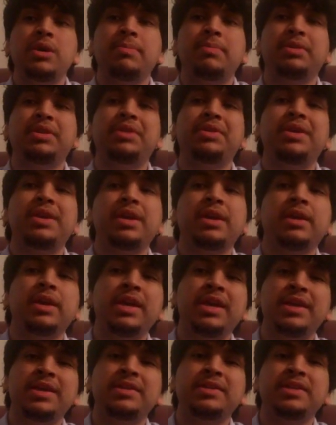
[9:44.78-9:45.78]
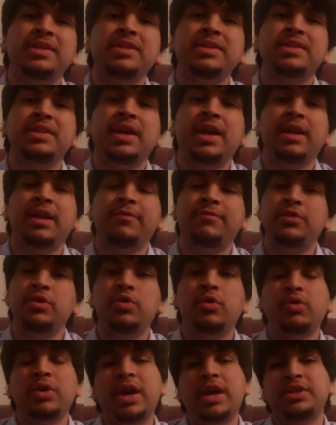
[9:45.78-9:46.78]
But the thing is that if
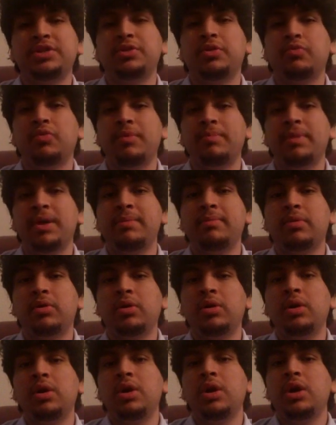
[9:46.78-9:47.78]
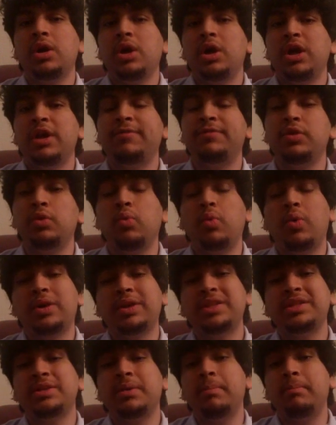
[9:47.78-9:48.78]
you guys don't remember, if you
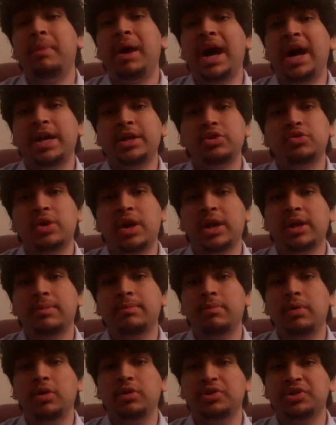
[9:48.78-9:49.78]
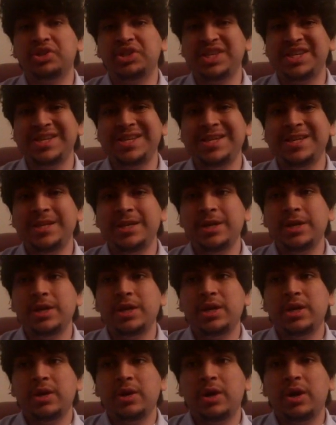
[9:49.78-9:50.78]
wanted to buy Dragon Ball Z,
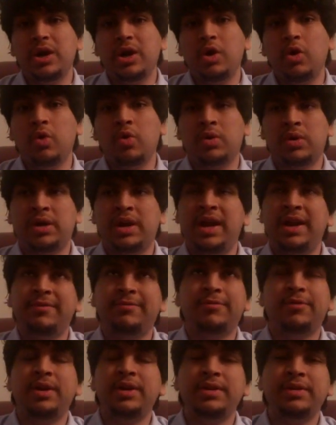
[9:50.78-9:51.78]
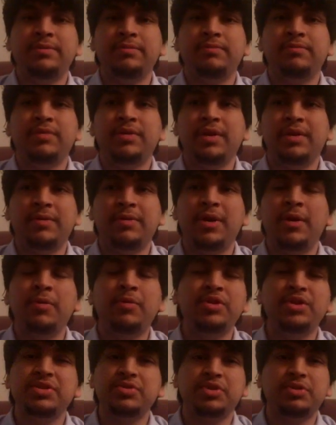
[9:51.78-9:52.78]
or
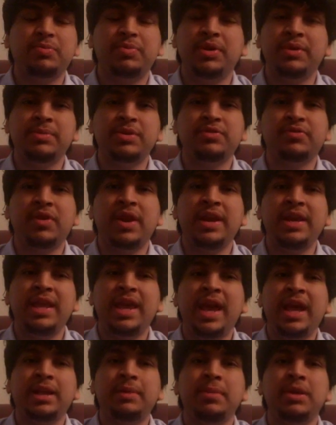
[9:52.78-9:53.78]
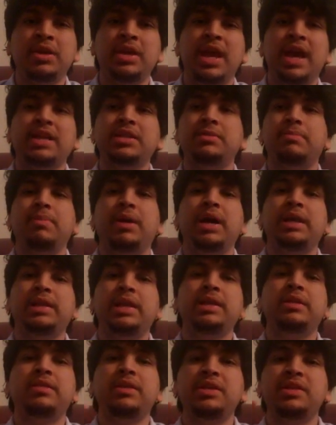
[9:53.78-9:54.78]
this was pretty much for any anime, you had to buy
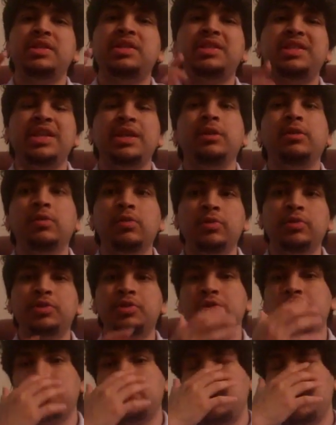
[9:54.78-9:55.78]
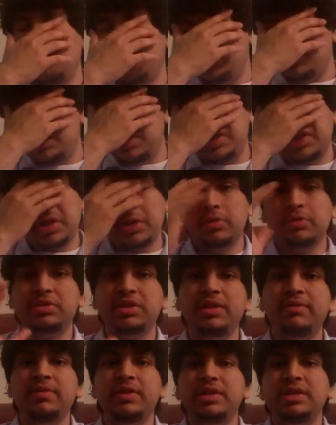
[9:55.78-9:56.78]
like these single
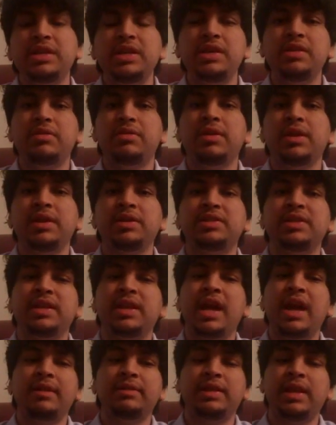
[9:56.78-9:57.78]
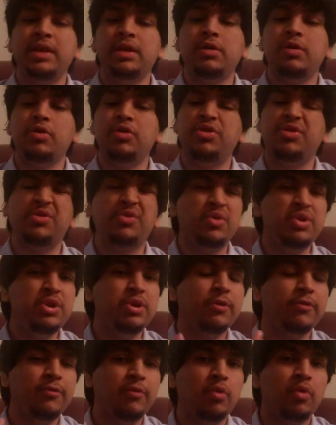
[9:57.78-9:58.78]
DVD things that had like 3
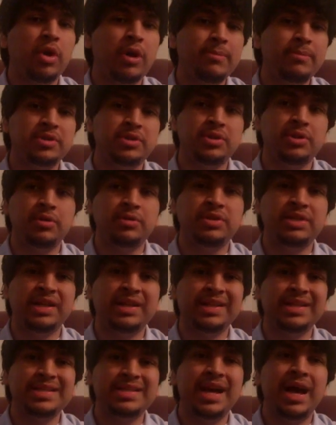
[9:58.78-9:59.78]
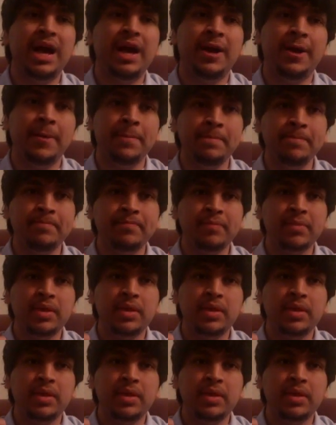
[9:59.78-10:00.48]
or 4 episodes at a time.